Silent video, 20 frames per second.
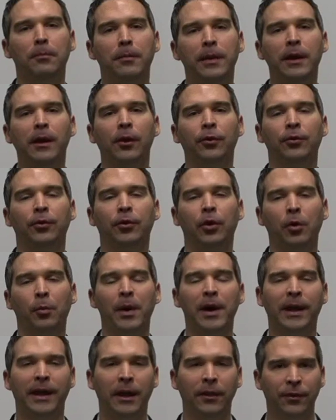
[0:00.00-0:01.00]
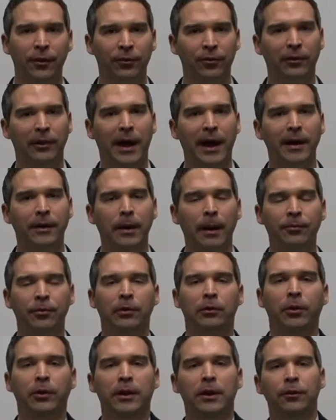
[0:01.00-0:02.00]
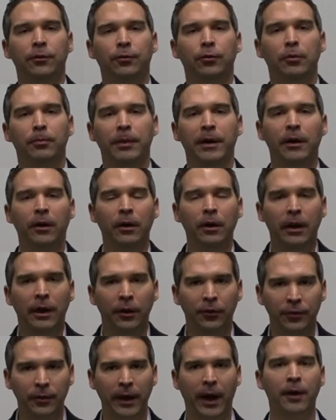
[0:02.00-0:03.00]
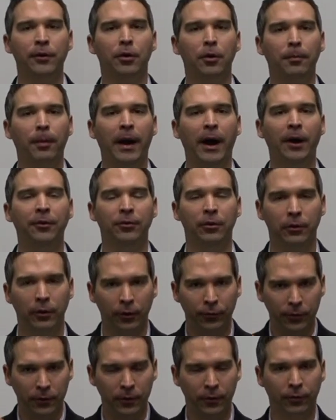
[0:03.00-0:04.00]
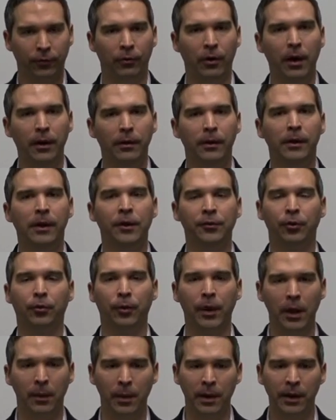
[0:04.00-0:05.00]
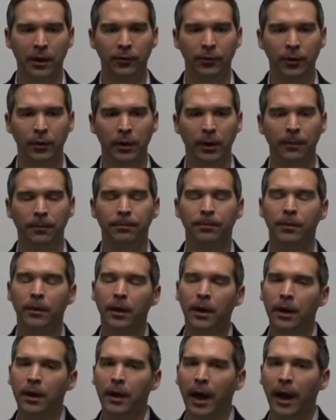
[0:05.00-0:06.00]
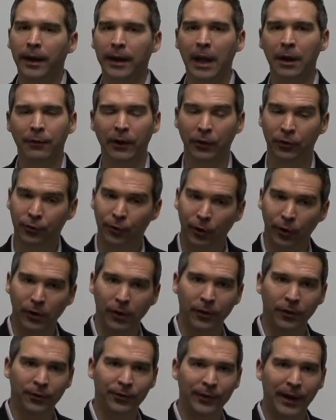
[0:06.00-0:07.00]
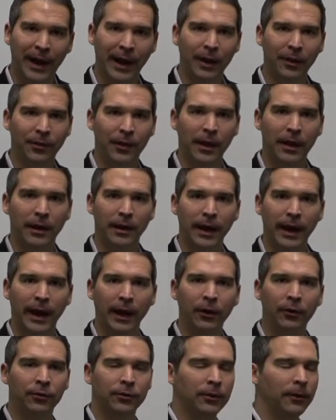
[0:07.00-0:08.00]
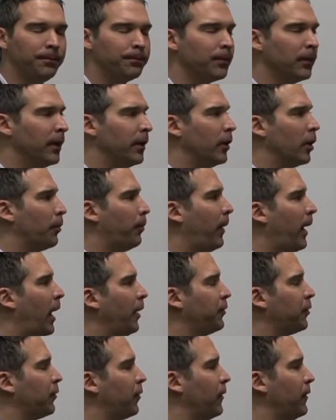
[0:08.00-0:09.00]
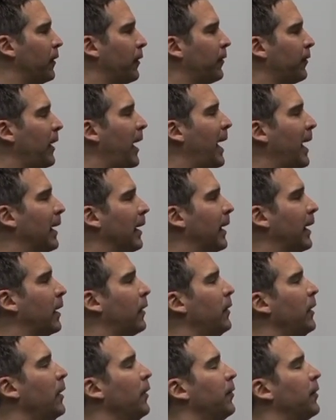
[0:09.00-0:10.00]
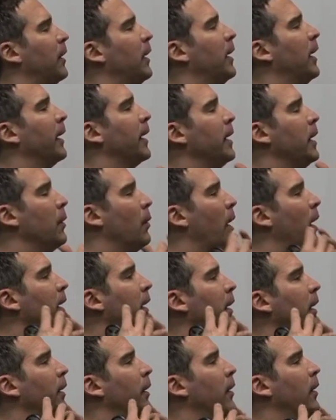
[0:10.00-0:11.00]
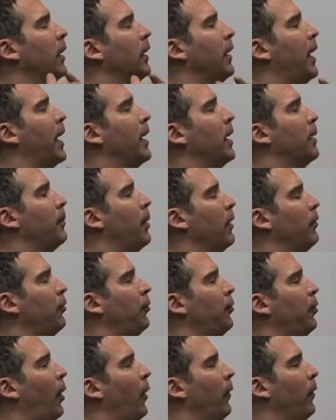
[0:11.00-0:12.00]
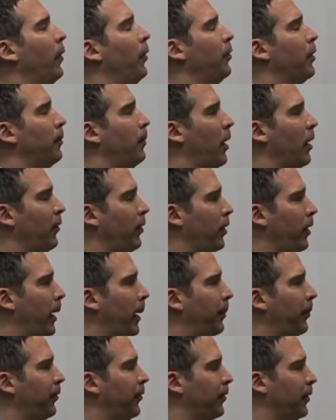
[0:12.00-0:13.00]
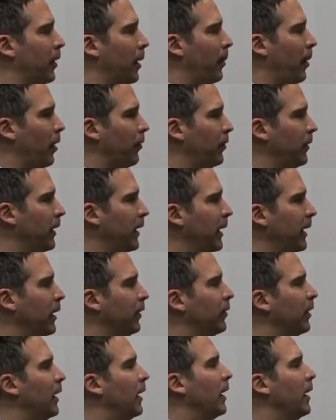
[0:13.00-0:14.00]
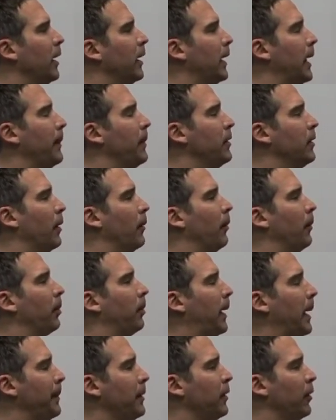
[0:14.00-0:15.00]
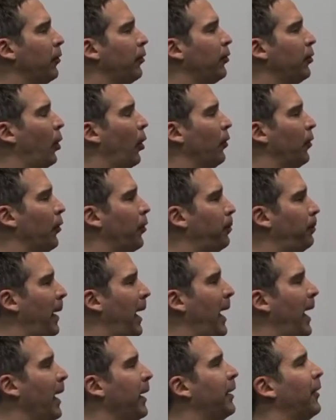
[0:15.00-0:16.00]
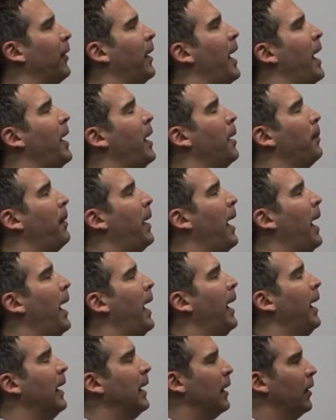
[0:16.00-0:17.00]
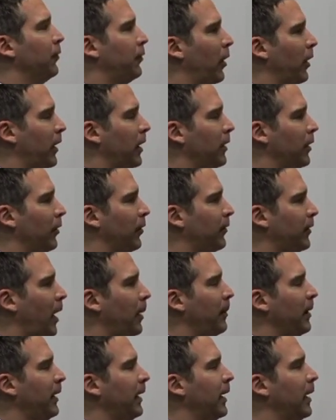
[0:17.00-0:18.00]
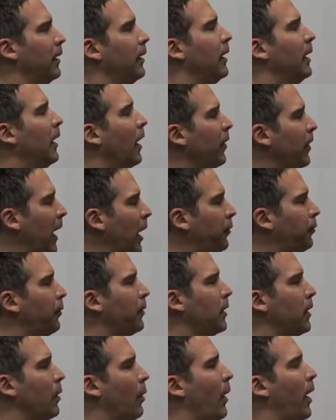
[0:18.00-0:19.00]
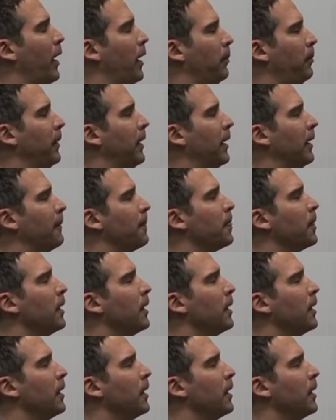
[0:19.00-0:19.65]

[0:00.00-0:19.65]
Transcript: mirror is a good way to get this lined up. You look into a mirror, see how your posture looks from the front is a great way to do it. Again, if I turn to the side then next, your posture from the side like this, and you want ear aligned above shoulders, above hips, above knees, keeping your shoulders back, your head up high, tucking your stomach in. That's where you want to be.